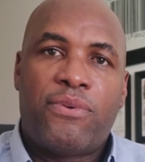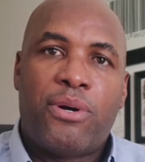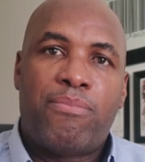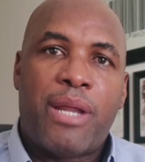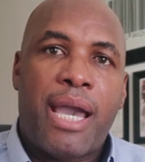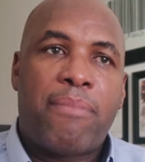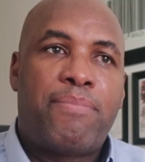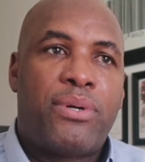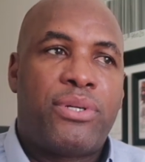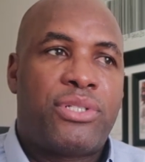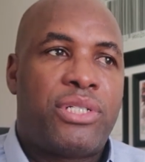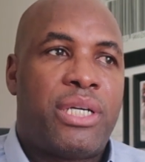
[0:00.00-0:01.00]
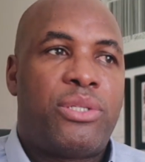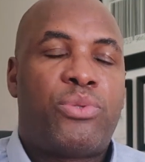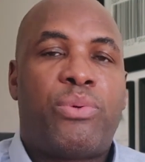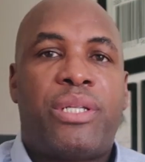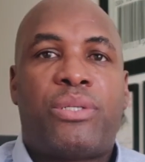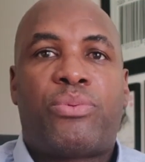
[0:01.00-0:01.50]
for a black person in
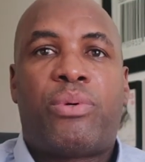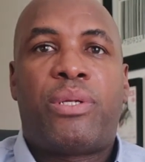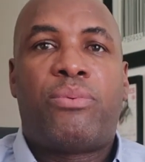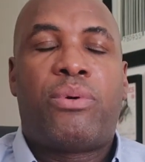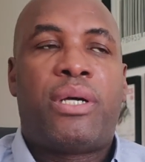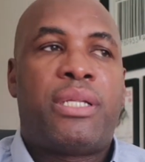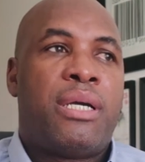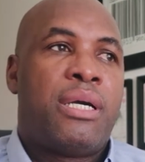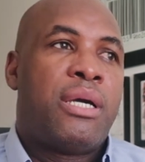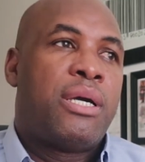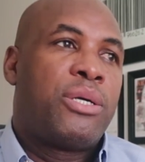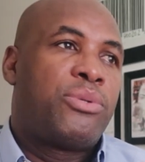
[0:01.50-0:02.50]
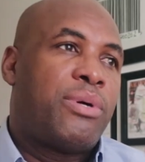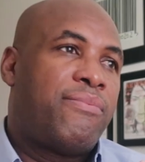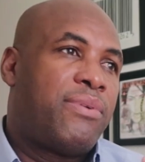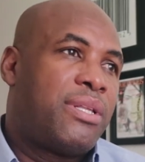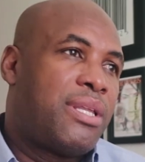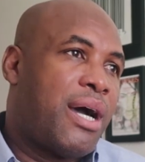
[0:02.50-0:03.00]
2021 to
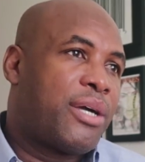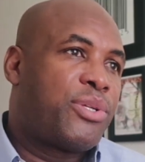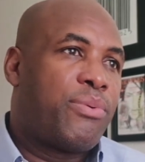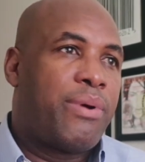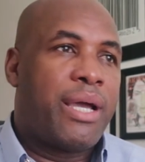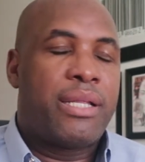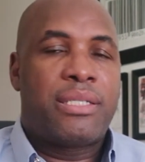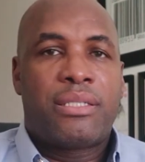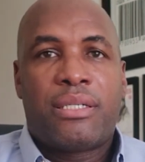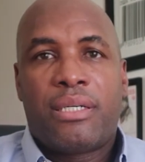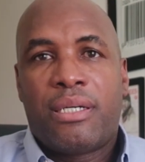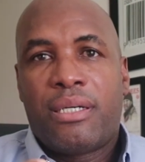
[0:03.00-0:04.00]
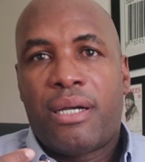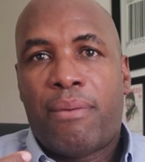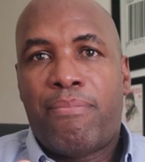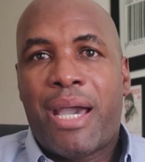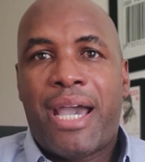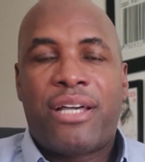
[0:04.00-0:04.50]
have a doctorate, a
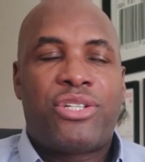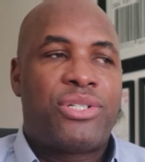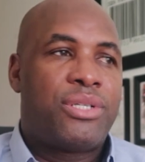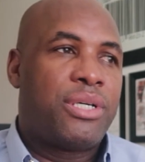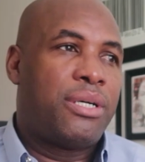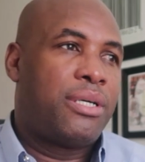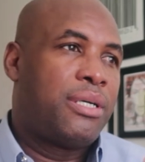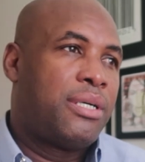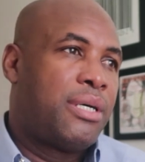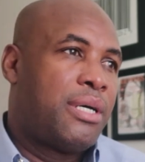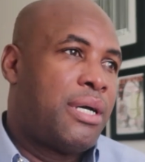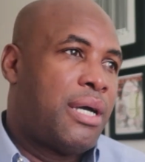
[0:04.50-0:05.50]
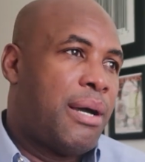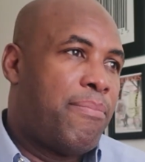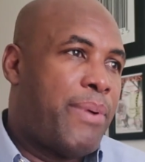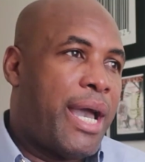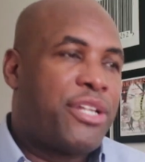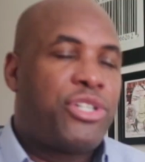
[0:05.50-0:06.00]
master, a
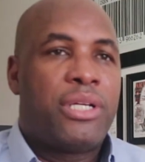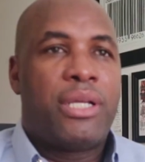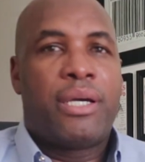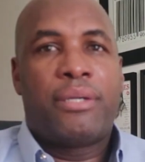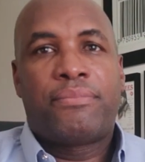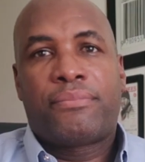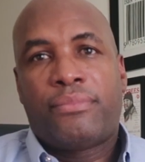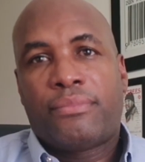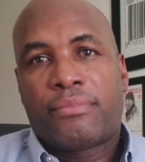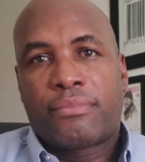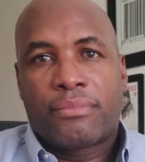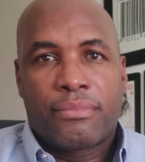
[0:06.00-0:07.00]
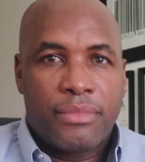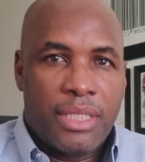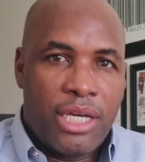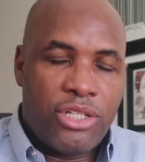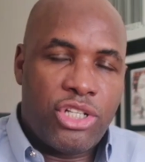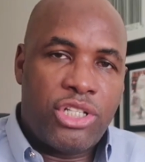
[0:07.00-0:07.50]
bachelor?
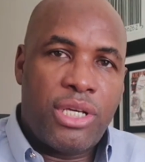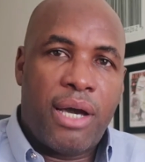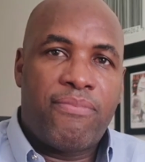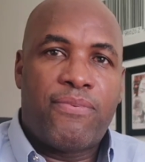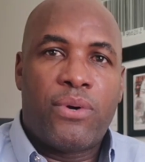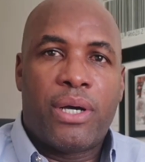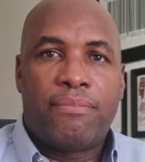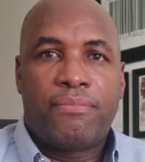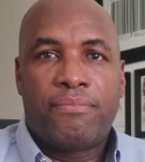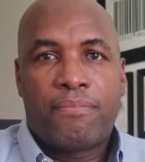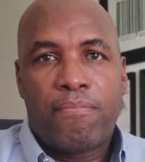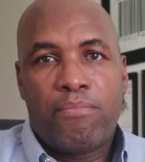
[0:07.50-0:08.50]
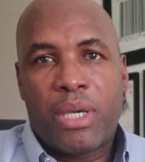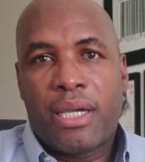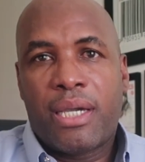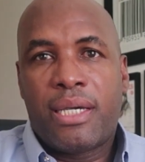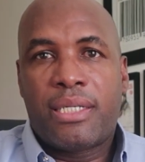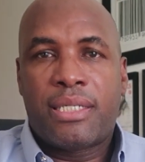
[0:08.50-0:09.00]
It's a tough one,
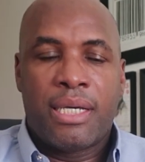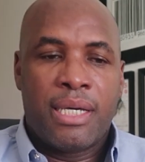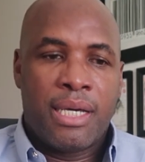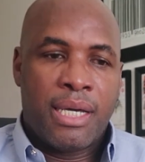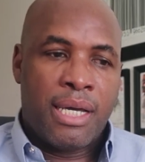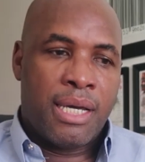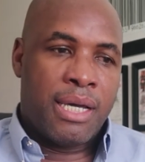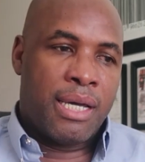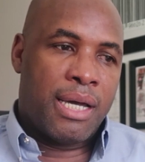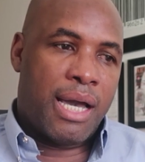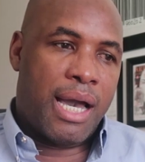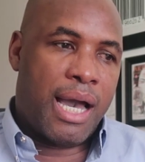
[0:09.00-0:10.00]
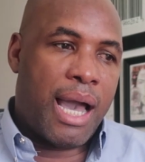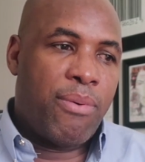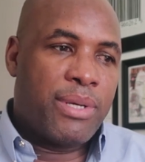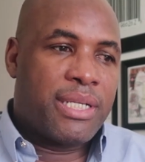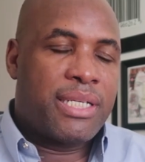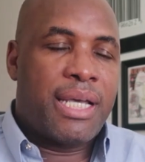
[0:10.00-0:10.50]
because I
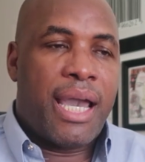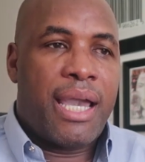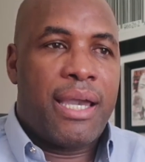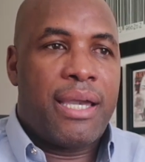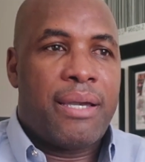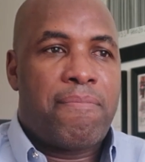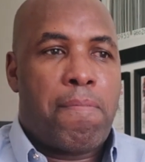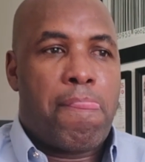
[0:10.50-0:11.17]
would say,